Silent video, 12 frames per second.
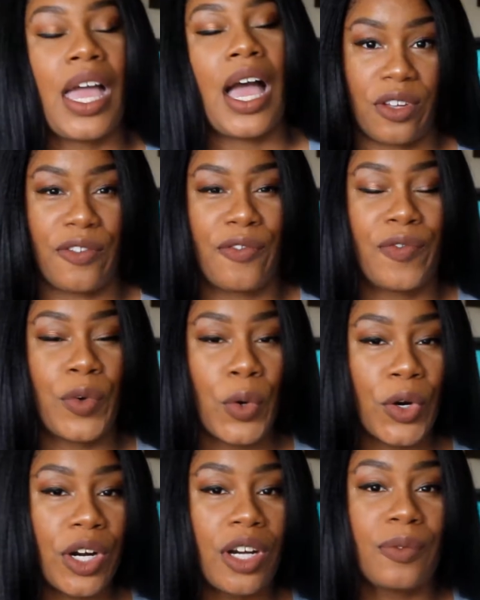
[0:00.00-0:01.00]
There are
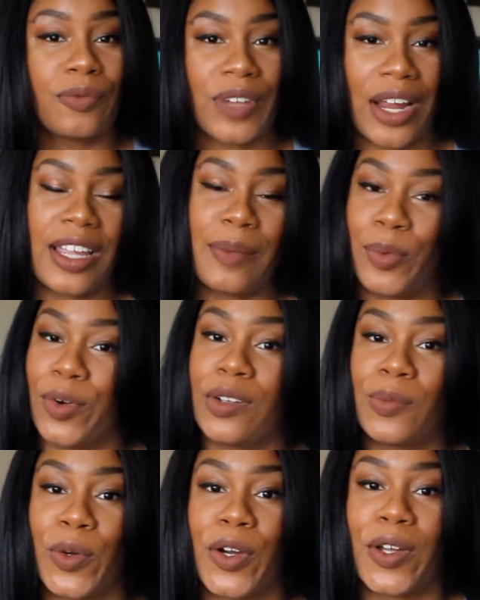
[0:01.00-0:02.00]
4 very
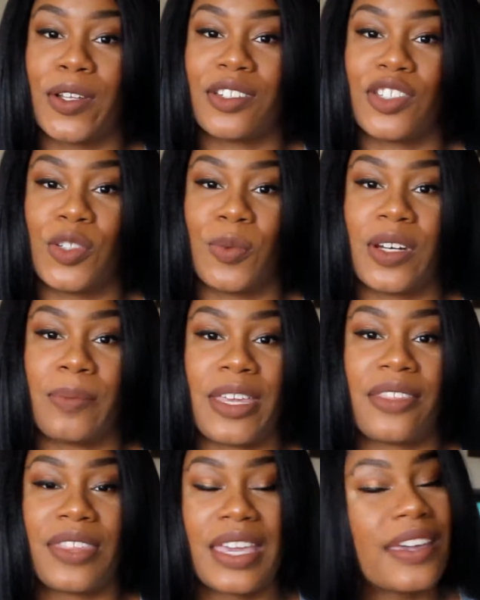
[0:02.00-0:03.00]
important words that you want to
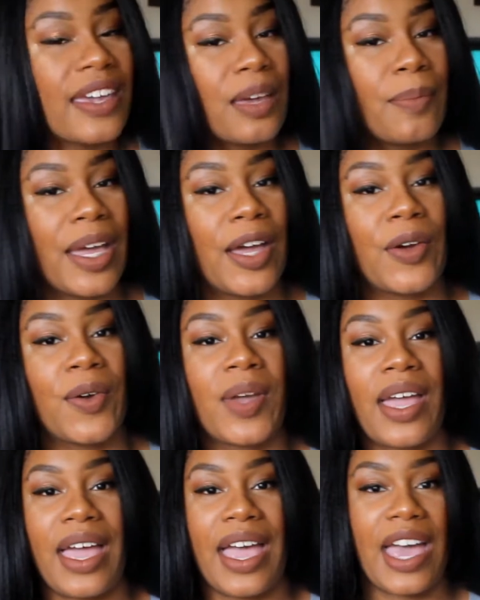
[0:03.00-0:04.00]
be thinking
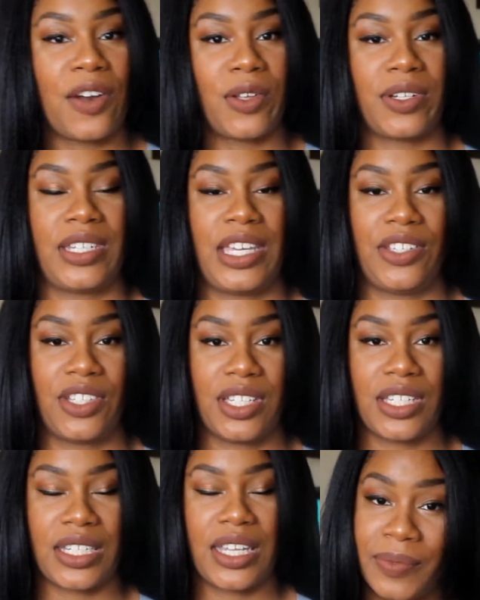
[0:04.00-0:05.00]
about at all
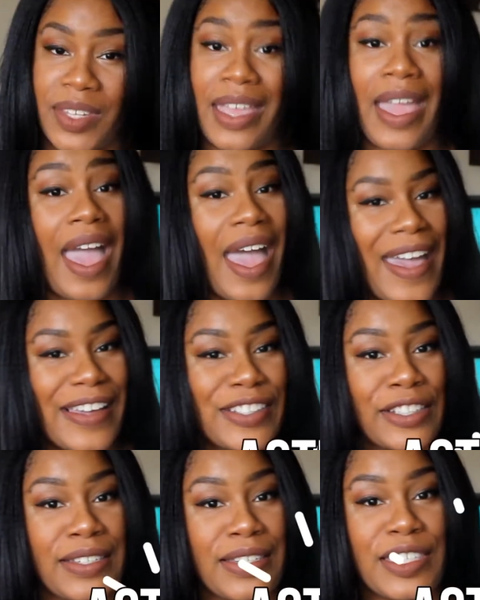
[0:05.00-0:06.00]
stages:
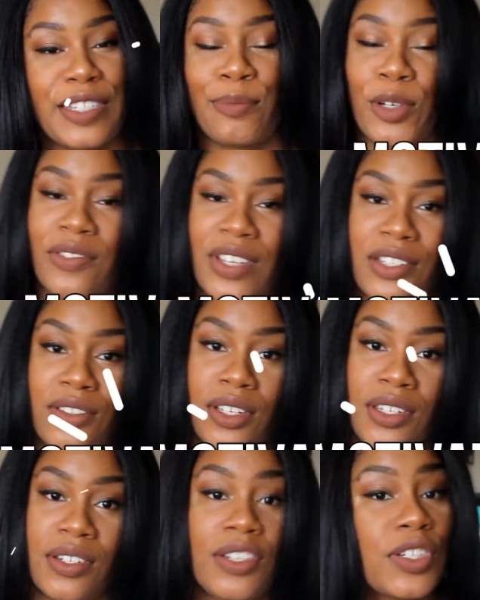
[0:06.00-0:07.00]
actions,
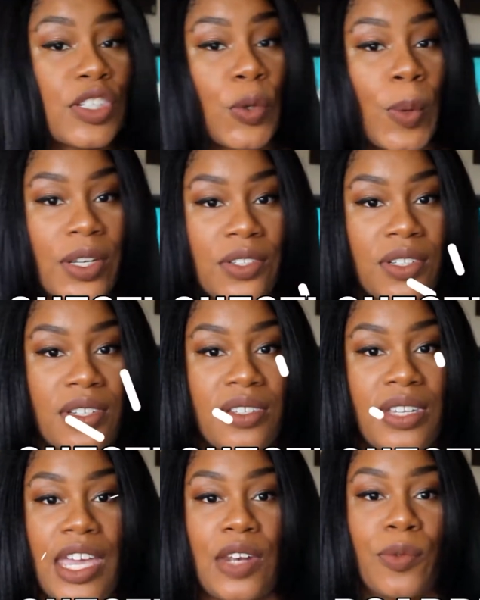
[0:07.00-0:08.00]
motivation, questions, and